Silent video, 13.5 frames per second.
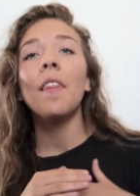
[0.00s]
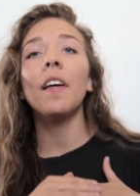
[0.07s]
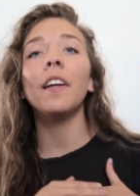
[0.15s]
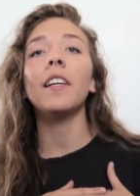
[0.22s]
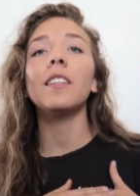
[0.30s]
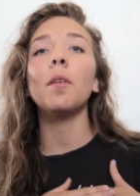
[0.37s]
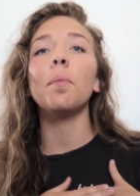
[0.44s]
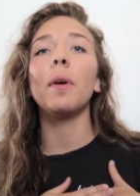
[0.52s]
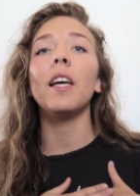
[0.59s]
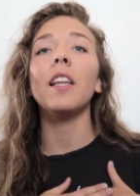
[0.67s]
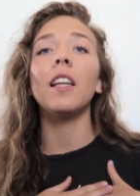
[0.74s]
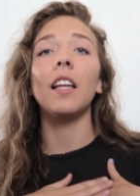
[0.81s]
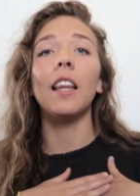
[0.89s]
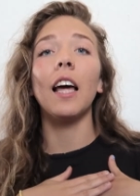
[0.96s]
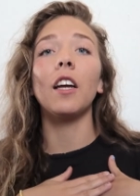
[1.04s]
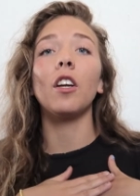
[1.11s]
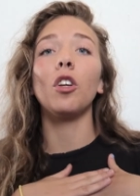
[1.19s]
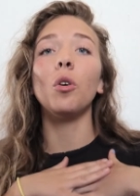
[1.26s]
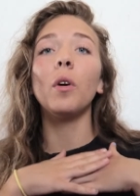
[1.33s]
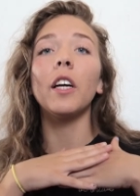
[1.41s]
that doesn't mean that
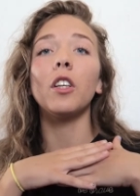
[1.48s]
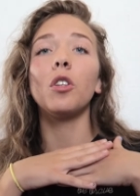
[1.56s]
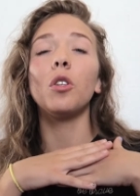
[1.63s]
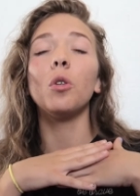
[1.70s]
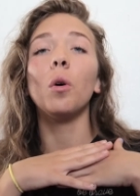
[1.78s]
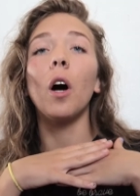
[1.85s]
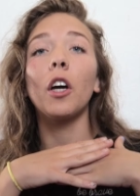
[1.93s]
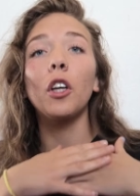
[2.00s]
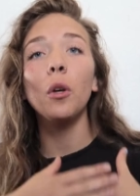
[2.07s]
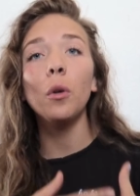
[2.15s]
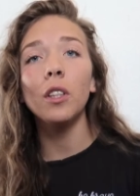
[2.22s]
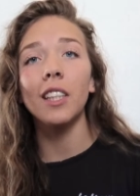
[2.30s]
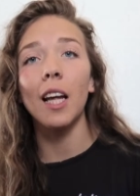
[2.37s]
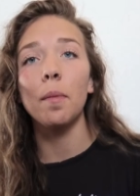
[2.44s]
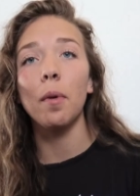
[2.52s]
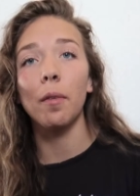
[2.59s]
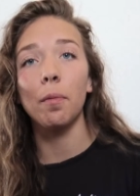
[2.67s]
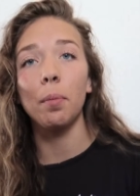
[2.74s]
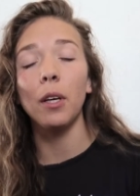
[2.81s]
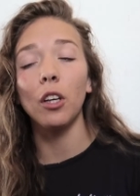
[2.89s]
then you get to accuse them
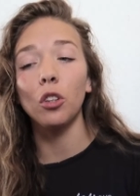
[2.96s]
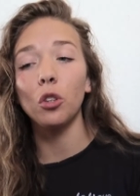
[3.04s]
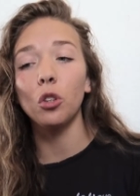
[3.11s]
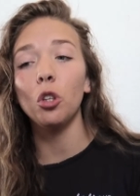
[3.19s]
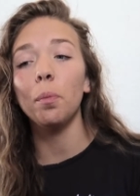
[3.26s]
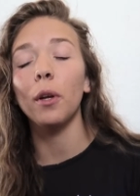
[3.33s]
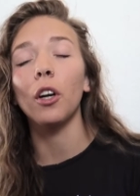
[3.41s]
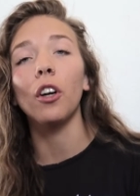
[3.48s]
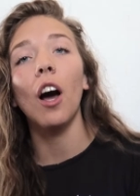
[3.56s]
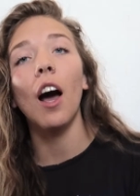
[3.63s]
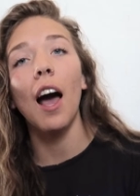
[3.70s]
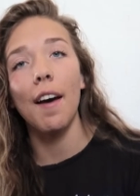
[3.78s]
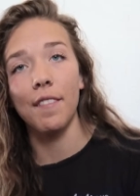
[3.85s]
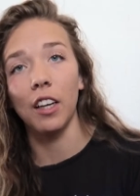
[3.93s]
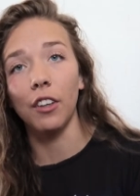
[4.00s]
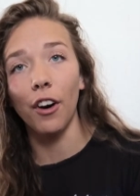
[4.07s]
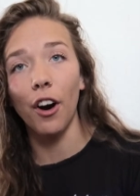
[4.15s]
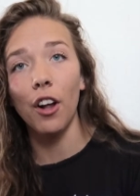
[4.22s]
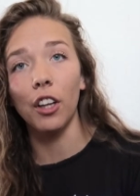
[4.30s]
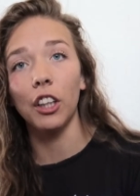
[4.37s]
of being stupid or not having
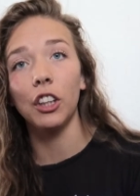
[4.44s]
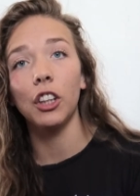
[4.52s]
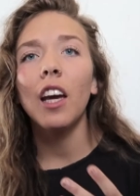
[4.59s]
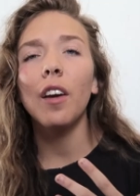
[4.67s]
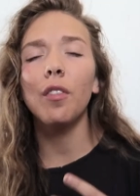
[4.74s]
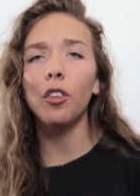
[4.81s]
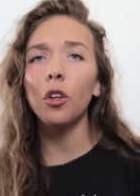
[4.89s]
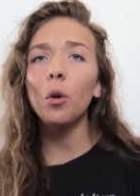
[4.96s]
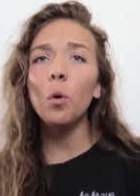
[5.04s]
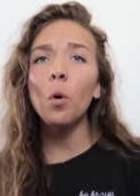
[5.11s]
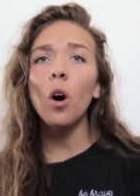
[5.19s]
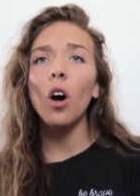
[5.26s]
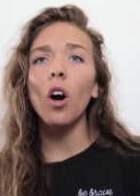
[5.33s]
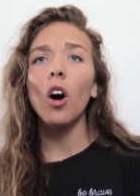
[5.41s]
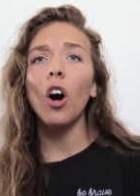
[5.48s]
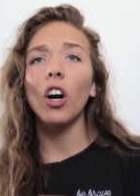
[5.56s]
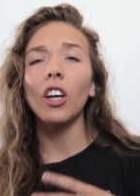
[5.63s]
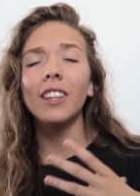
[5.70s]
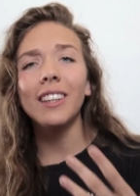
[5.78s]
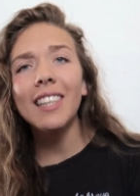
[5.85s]
knowledge. If you
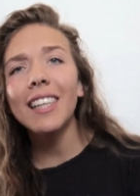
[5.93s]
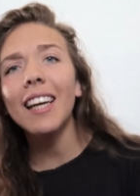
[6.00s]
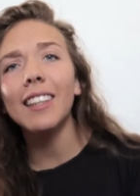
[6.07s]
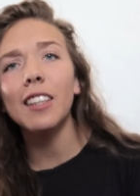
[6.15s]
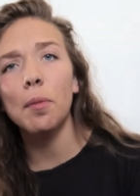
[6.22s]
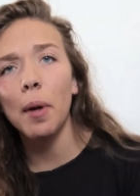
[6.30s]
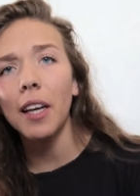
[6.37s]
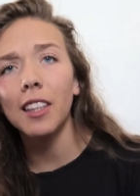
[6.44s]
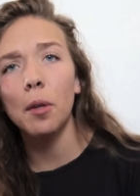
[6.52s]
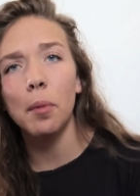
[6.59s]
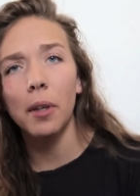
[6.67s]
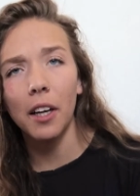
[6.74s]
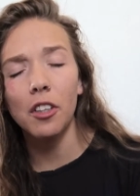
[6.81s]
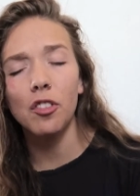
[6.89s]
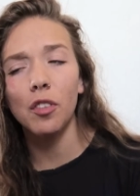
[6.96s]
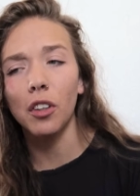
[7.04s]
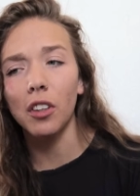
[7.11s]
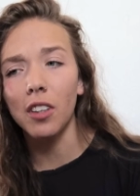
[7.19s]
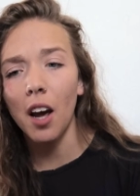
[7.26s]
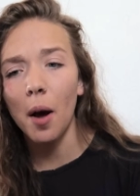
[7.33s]
are seeking to make someone else
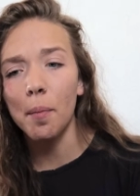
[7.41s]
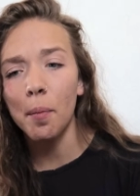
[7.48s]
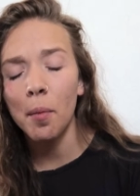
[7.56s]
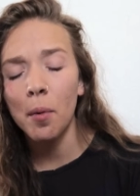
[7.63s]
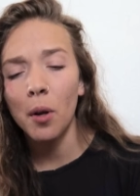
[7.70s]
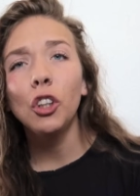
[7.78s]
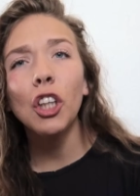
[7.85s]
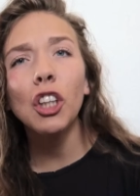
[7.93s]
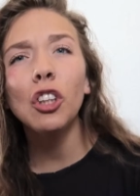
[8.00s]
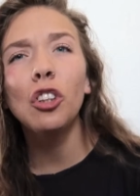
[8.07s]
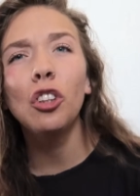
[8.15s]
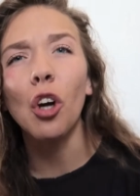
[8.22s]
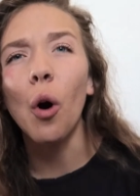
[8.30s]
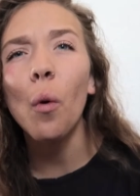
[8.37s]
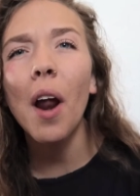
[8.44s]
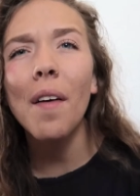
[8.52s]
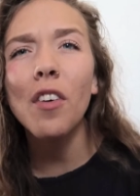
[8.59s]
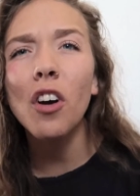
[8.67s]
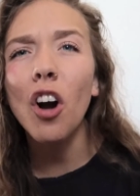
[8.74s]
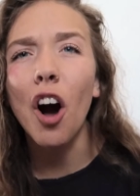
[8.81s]
feel dumb, just don't
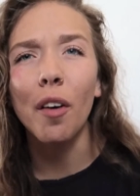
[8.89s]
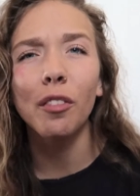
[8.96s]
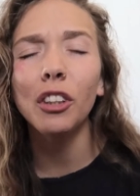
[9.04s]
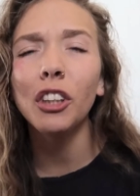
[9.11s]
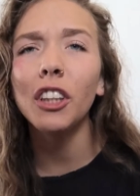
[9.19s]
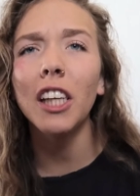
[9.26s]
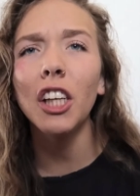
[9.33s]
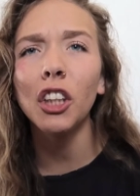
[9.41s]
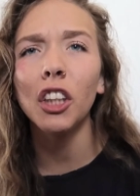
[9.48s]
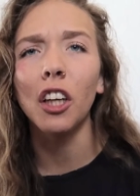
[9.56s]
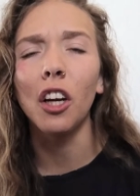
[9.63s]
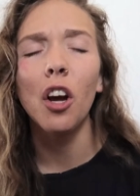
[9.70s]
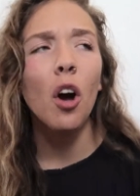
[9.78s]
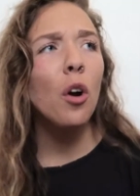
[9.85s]
have a conversation.